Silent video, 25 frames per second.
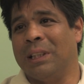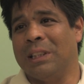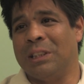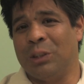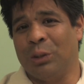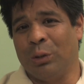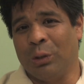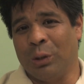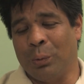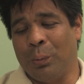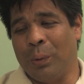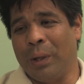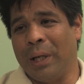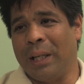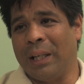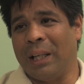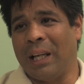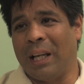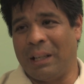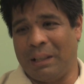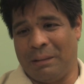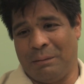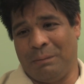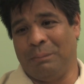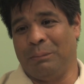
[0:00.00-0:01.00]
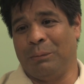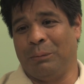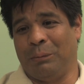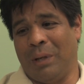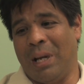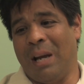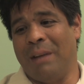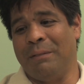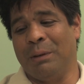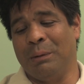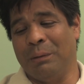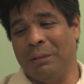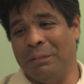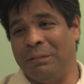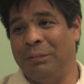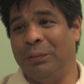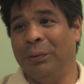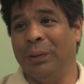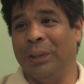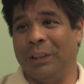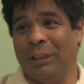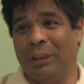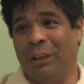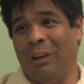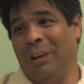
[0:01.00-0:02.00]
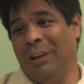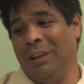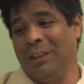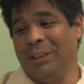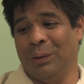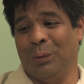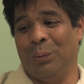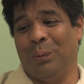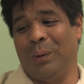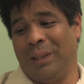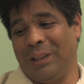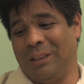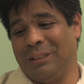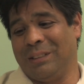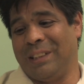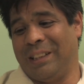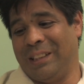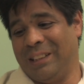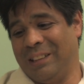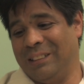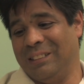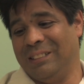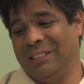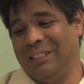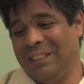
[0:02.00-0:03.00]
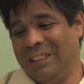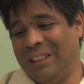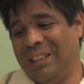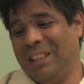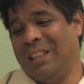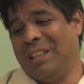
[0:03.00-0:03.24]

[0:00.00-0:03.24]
That's the only way, and having a foot on the whale tail